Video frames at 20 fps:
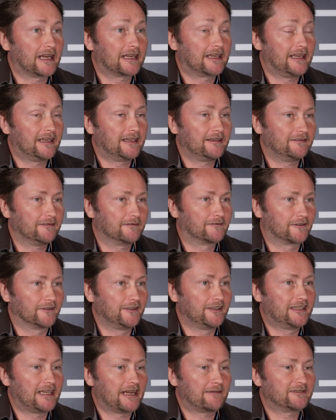again, for
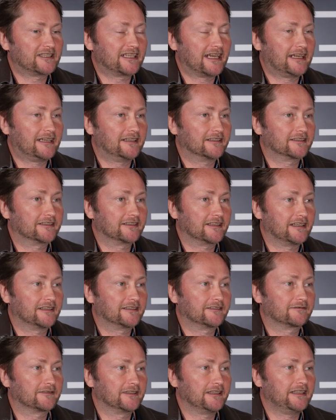the JAMstack,
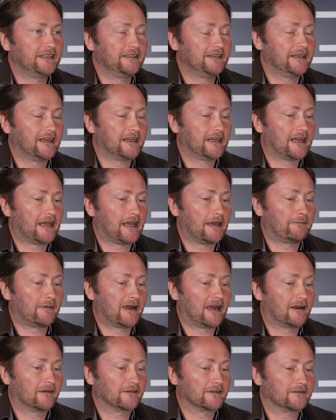it's really
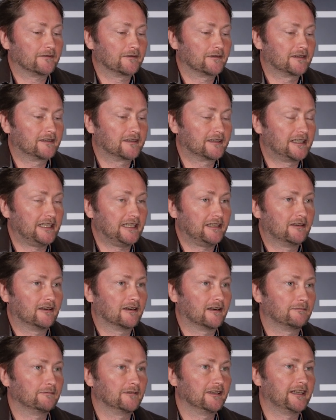about
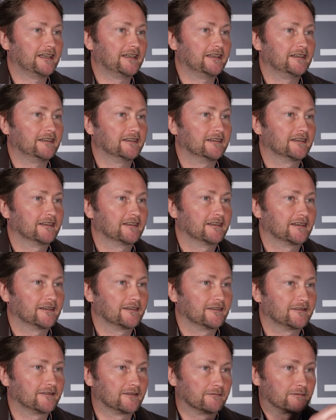decoupling
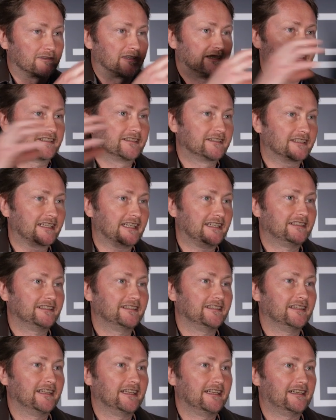the
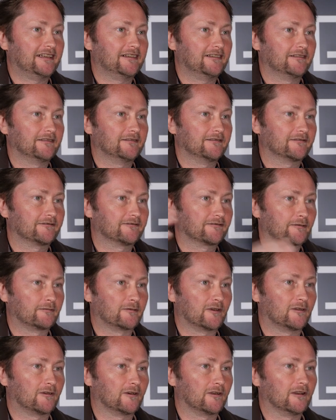presentation layer
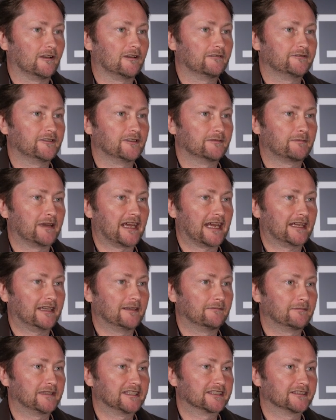from all of your
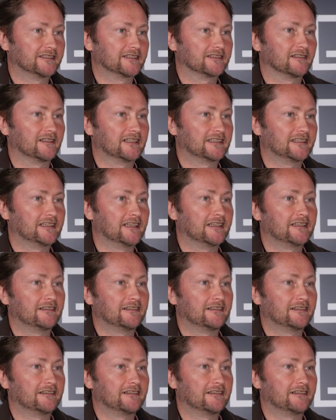backend business logic and